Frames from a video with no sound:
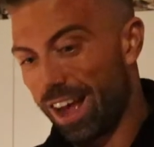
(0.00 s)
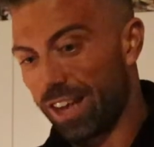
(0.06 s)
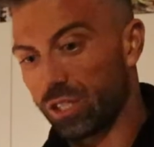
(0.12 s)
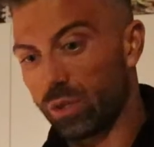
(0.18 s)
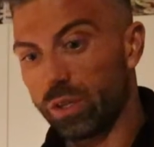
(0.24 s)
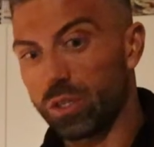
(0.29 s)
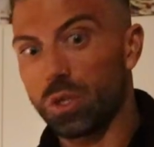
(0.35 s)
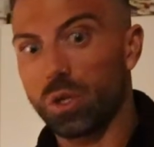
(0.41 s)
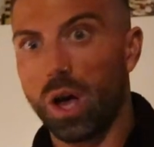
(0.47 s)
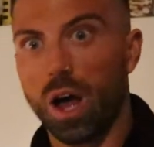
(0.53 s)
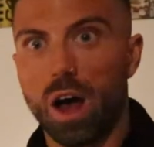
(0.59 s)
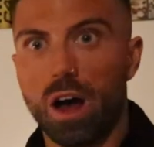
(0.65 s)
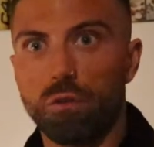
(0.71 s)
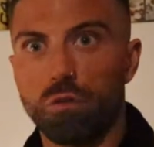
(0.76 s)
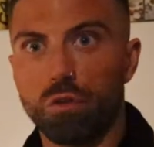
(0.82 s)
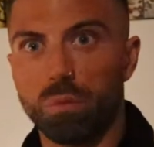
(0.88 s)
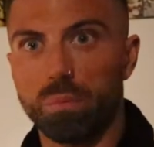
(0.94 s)
So I took
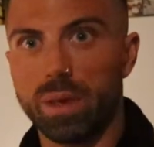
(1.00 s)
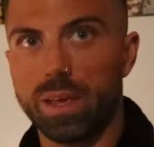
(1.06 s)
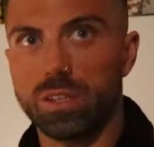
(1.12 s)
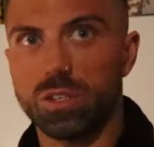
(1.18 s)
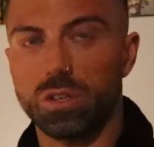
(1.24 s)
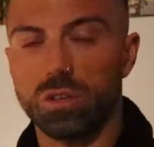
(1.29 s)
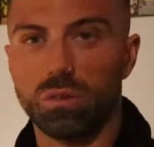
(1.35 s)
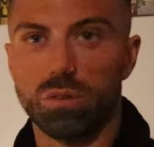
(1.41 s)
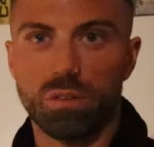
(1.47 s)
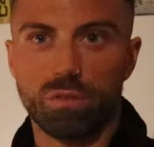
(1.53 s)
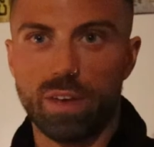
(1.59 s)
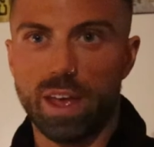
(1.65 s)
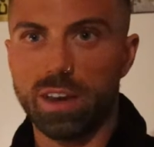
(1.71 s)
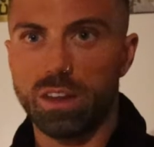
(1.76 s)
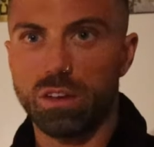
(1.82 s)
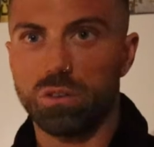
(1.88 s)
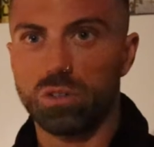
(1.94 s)
half with me to the
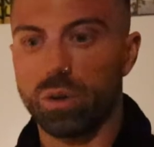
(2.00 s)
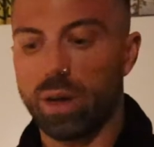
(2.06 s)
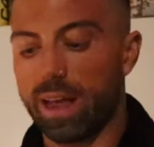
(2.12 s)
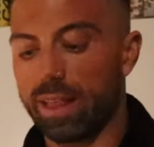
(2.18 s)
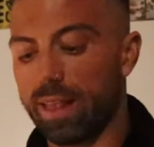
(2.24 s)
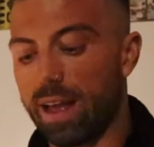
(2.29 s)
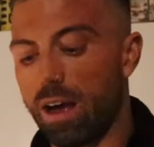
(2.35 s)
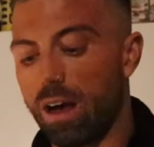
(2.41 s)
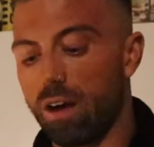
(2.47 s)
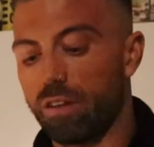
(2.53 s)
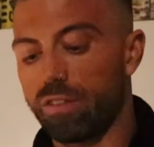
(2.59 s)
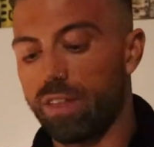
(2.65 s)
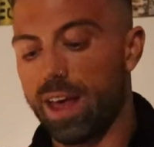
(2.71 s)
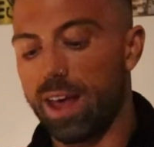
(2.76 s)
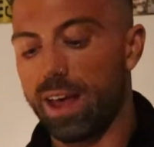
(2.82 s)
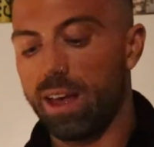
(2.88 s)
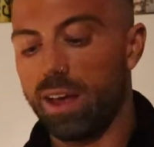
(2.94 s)
venue, so I had that half
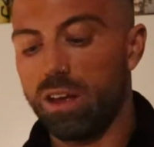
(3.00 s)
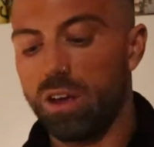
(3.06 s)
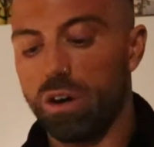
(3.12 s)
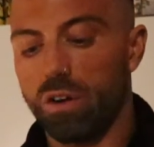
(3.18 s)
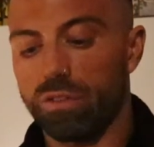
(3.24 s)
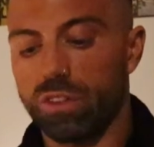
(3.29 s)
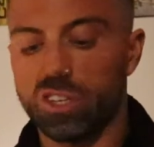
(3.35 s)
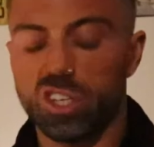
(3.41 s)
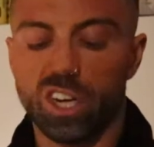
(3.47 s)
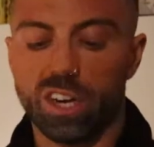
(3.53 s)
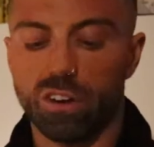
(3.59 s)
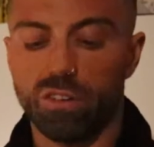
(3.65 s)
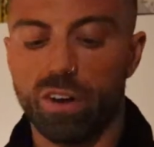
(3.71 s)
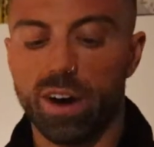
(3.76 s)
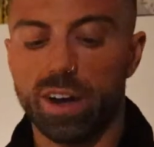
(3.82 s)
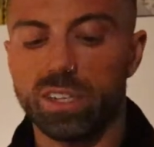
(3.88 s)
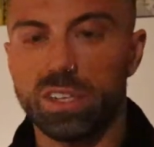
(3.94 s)
there of the chicken
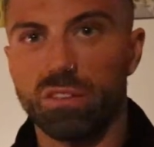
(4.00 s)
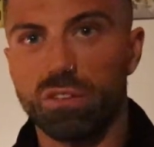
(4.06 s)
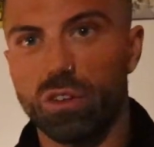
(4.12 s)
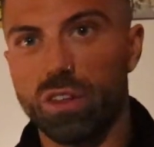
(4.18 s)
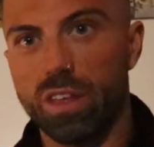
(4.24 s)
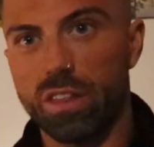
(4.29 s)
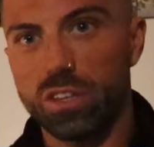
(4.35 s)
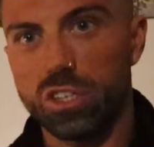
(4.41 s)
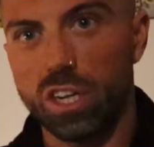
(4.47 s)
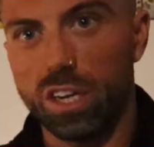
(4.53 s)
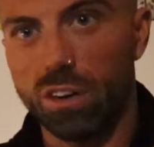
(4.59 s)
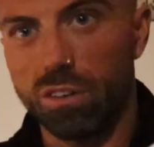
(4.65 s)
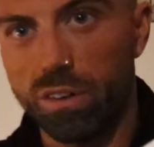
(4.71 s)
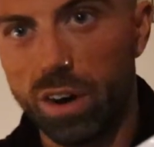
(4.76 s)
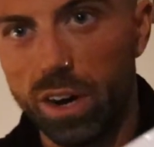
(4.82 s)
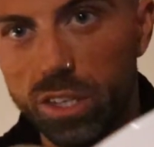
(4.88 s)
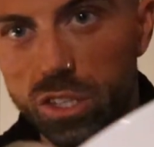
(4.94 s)
and rice, and I've got the other chicken
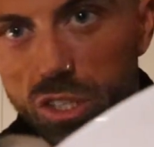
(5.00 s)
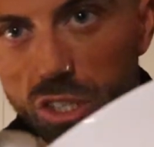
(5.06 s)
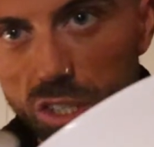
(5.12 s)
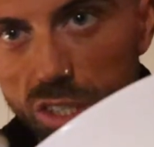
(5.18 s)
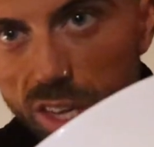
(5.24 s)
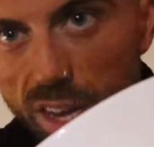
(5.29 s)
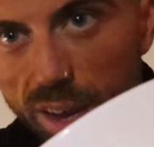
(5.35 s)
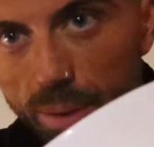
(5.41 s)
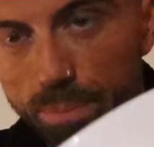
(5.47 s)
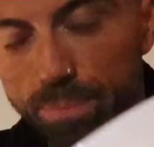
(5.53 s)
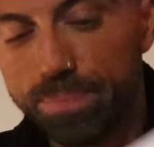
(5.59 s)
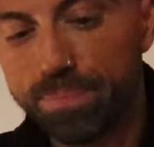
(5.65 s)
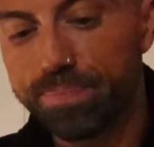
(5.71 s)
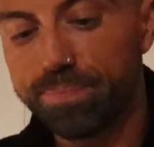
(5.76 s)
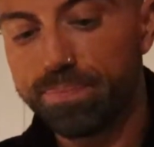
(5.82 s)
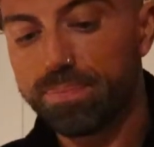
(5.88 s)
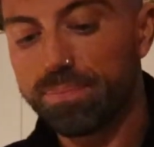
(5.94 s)
and rice just here.
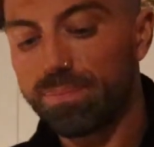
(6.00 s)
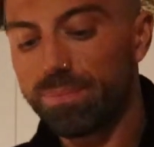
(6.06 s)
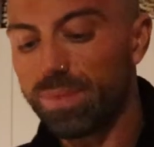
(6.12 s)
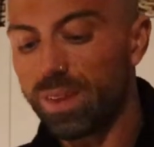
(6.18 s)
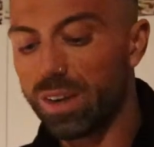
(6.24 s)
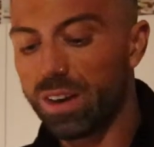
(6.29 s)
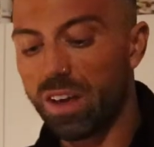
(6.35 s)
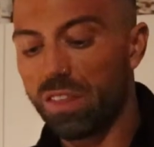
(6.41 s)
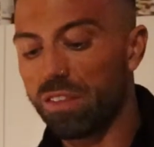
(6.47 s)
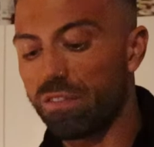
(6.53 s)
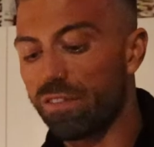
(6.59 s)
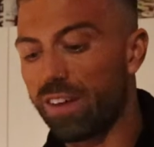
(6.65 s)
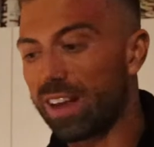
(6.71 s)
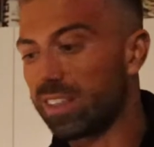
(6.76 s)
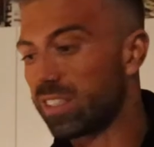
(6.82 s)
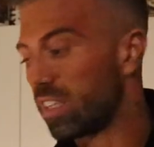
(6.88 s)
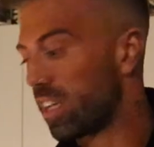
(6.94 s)
Nothing
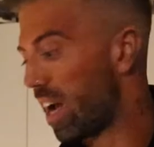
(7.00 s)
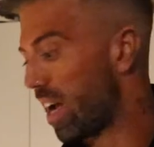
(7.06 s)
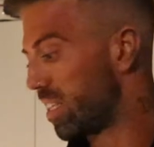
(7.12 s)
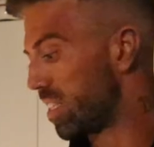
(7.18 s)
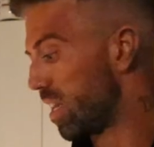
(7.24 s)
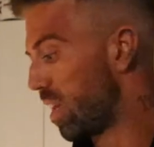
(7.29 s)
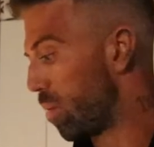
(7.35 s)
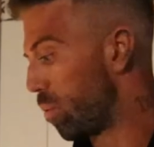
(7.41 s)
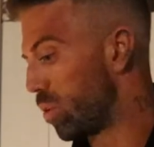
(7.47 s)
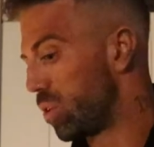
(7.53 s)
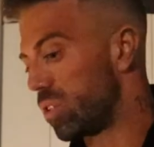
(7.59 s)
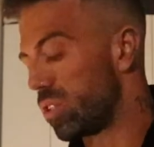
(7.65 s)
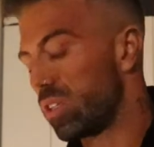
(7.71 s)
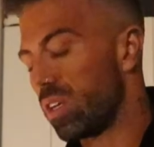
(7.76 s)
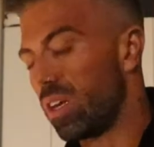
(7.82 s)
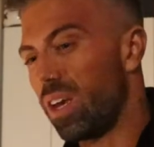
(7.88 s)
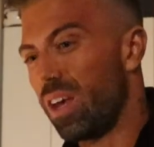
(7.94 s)
fancy, guys. It
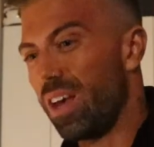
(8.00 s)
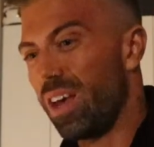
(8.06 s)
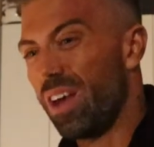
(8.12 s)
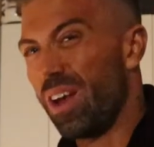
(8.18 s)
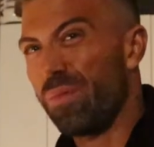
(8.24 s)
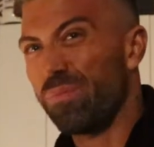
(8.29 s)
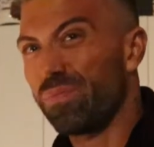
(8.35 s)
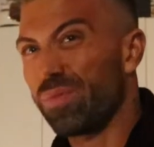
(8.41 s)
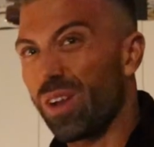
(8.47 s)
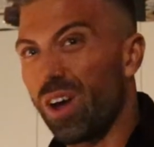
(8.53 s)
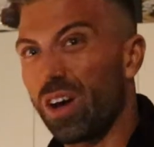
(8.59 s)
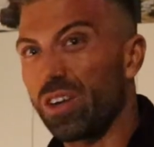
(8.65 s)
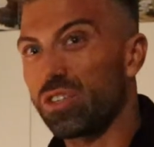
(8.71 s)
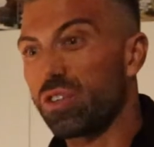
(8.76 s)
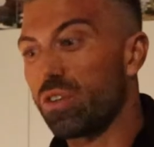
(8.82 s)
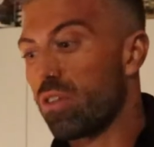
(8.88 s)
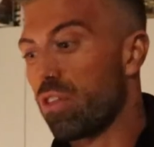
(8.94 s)
was
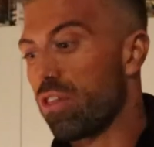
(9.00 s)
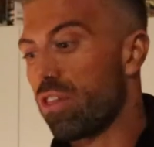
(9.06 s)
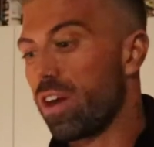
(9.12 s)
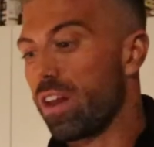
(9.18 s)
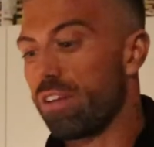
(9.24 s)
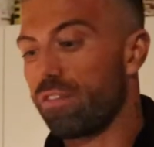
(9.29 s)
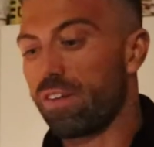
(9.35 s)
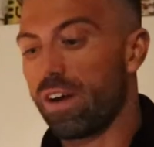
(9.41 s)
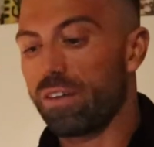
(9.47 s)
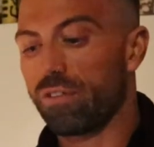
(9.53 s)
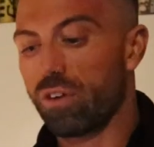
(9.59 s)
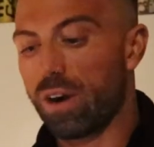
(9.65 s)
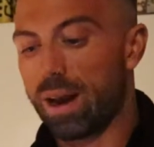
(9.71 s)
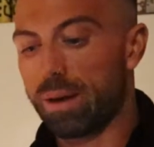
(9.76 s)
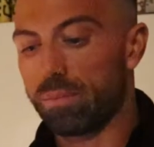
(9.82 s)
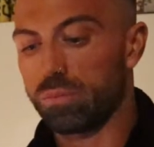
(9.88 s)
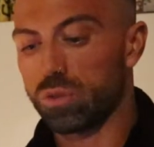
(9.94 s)
135
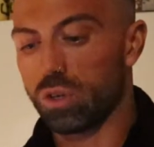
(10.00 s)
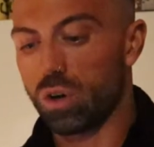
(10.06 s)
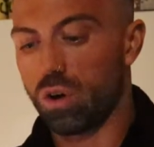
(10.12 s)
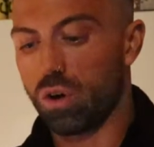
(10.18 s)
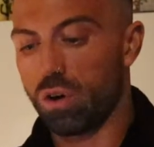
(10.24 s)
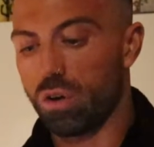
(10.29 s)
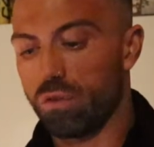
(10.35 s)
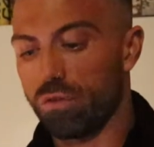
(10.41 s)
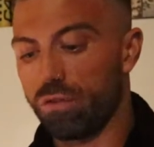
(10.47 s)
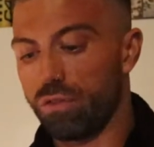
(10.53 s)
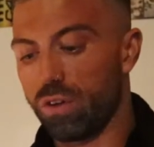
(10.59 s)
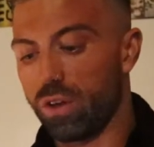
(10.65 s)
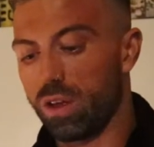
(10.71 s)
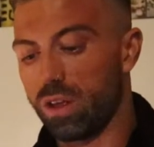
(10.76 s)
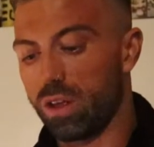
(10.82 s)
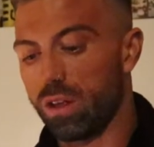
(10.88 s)
grams of,